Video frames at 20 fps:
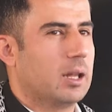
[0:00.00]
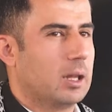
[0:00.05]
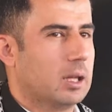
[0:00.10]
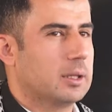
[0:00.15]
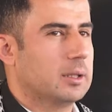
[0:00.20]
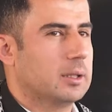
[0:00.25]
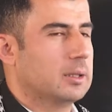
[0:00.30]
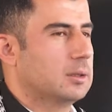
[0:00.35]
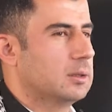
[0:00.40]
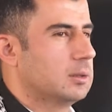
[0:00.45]

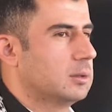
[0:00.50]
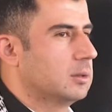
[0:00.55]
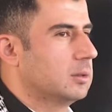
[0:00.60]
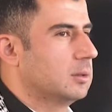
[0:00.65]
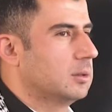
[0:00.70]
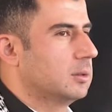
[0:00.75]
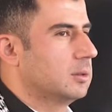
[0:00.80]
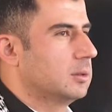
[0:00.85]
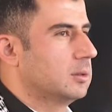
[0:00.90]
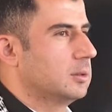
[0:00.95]
L.
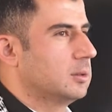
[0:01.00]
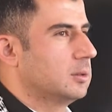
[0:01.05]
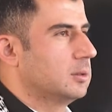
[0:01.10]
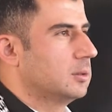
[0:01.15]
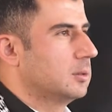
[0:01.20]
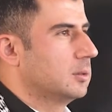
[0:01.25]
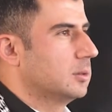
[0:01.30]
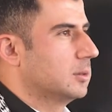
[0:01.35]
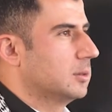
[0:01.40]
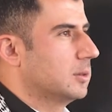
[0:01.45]

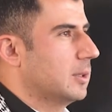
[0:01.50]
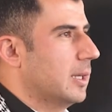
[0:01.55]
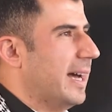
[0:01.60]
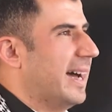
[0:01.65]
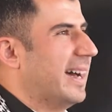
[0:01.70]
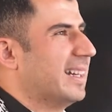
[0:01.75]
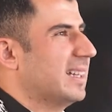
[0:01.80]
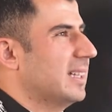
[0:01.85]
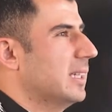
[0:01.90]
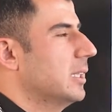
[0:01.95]

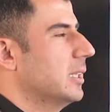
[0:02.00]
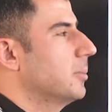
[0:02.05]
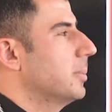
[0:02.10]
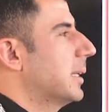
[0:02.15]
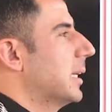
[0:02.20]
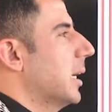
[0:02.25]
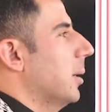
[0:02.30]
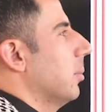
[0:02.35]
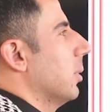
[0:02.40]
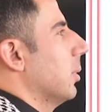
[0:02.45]
Hard L, it
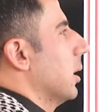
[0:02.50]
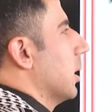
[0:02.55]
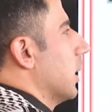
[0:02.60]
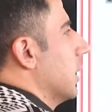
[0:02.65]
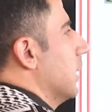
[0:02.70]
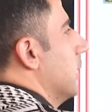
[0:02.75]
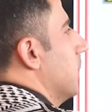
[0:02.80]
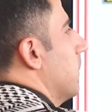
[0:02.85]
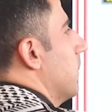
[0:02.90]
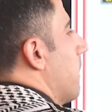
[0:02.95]
become
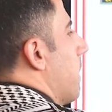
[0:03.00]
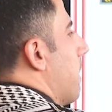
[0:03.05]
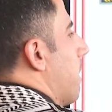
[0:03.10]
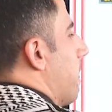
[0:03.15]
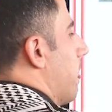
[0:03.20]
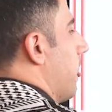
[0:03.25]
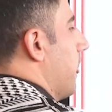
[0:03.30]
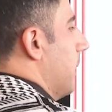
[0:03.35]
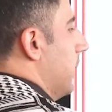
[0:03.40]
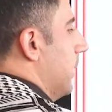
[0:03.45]

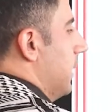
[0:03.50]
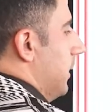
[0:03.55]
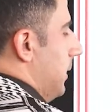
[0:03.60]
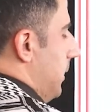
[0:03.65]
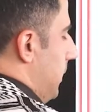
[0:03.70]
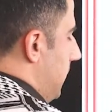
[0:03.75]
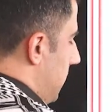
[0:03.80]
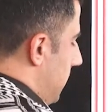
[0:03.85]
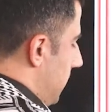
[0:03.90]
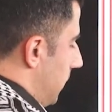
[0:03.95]
L.
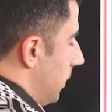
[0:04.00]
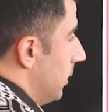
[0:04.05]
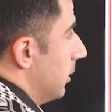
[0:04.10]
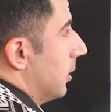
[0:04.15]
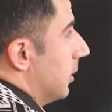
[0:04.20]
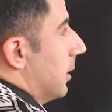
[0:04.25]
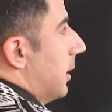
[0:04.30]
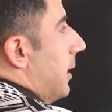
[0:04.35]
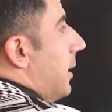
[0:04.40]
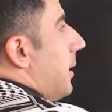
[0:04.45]

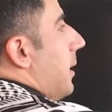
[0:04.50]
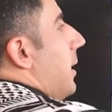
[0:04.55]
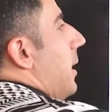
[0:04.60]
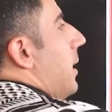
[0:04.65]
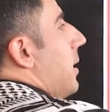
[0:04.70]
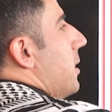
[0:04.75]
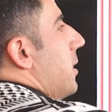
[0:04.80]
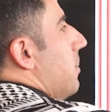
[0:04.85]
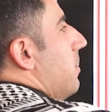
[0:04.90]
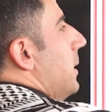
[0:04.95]

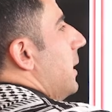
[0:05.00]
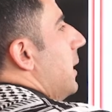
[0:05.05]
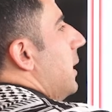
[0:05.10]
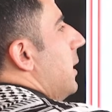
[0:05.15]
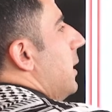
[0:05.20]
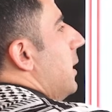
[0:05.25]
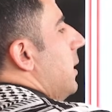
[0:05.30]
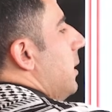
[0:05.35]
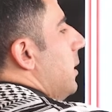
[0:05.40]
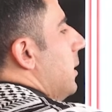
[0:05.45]
At the
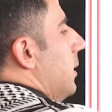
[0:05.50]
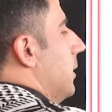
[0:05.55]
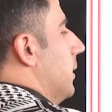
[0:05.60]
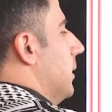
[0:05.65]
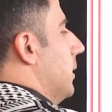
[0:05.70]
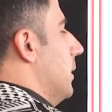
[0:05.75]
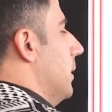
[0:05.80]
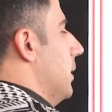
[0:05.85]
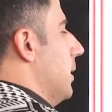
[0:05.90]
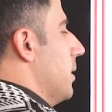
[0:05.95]
beginning,
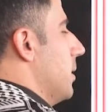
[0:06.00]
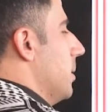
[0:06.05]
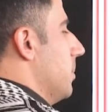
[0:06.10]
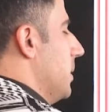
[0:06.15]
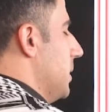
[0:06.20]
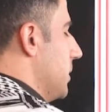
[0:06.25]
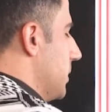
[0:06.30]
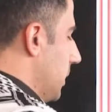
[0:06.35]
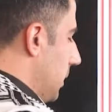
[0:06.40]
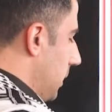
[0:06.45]
in the
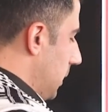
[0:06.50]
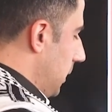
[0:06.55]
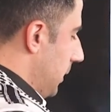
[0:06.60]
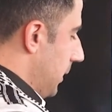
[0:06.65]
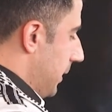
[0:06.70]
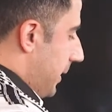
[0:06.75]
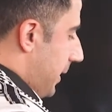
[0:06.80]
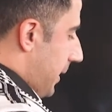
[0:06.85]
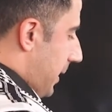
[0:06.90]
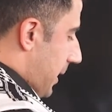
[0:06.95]

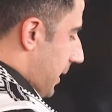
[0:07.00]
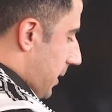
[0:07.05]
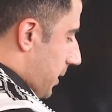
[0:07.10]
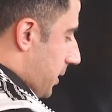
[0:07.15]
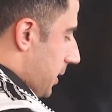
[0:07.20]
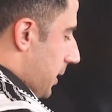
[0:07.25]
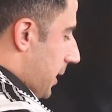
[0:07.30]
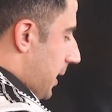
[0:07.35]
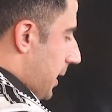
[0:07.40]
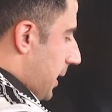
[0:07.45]
middle, at
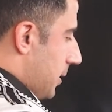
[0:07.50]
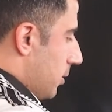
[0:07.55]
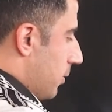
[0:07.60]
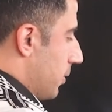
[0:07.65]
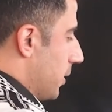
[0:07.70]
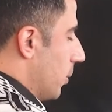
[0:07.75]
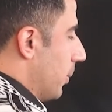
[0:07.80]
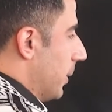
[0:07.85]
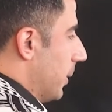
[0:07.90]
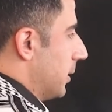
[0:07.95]
the end
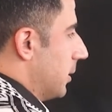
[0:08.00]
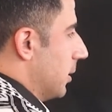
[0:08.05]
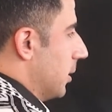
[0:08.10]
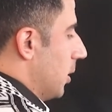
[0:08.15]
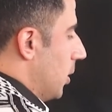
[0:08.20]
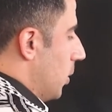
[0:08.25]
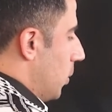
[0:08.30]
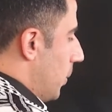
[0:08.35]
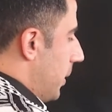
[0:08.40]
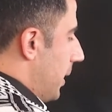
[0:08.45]
of the word.
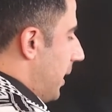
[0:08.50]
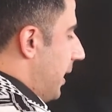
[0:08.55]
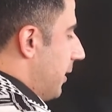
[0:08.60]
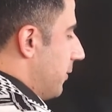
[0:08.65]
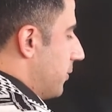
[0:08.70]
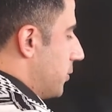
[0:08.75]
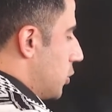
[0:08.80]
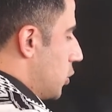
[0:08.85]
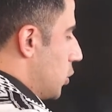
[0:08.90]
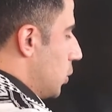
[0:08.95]
We
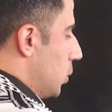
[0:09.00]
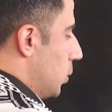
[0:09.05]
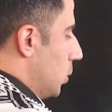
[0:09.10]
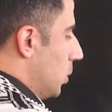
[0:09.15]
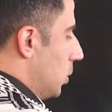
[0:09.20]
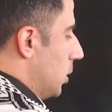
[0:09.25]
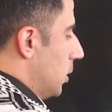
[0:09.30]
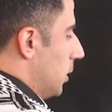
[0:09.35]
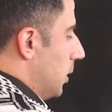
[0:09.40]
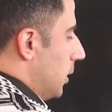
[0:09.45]
have
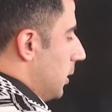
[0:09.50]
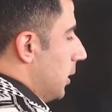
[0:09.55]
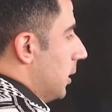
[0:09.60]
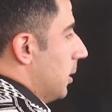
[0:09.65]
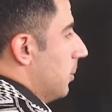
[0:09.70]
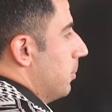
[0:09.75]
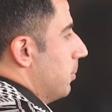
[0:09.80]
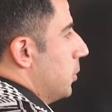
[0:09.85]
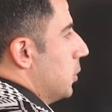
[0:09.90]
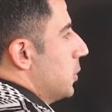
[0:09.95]
to
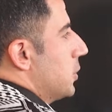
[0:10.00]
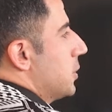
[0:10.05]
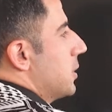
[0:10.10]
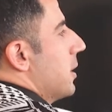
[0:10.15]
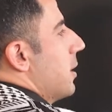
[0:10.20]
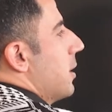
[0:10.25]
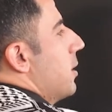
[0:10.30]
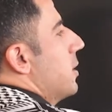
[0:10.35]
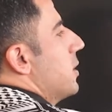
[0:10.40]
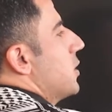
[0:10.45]
put
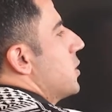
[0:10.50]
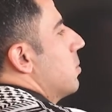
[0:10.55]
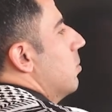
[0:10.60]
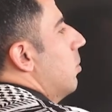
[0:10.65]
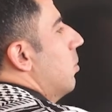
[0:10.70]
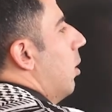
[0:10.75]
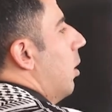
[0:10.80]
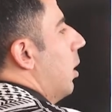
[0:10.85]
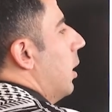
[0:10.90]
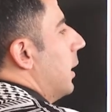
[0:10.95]
this
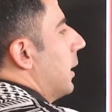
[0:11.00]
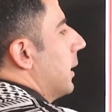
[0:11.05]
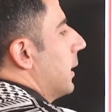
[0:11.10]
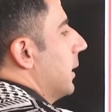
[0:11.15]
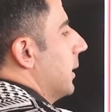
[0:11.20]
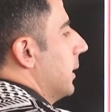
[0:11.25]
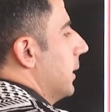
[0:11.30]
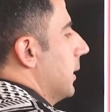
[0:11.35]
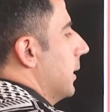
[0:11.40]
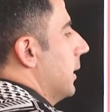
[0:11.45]

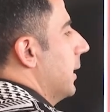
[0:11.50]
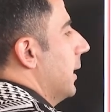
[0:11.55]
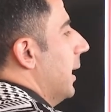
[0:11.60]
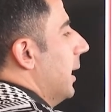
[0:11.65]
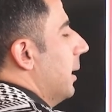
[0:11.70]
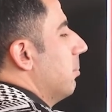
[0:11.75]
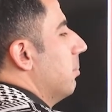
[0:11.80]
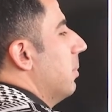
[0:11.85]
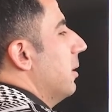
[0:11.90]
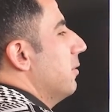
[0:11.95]
mark
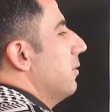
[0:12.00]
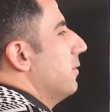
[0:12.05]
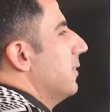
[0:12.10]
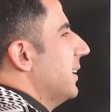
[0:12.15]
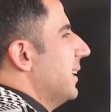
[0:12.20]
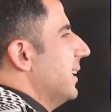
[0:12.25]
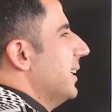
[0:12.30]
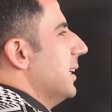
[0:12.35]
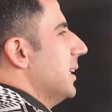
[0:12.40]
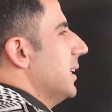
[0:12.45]
above
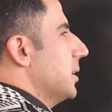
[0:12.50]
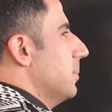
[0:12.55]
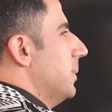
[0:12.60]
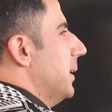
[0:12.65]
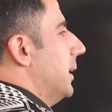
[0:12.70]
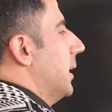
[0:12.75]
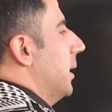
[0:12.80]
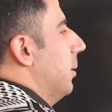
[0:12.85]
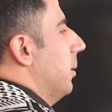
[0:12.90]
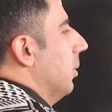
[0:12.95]
L, it
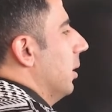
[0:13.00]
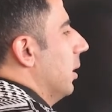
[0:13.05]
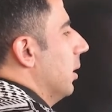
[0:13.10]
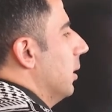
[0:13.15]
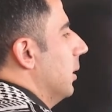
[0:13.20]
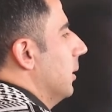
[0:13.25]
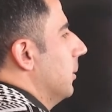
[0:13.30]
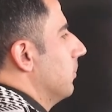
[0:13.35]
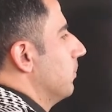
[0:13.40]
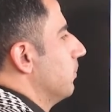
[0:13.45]
become
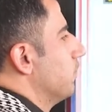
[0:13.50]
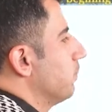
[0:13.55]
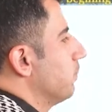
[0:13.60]
L.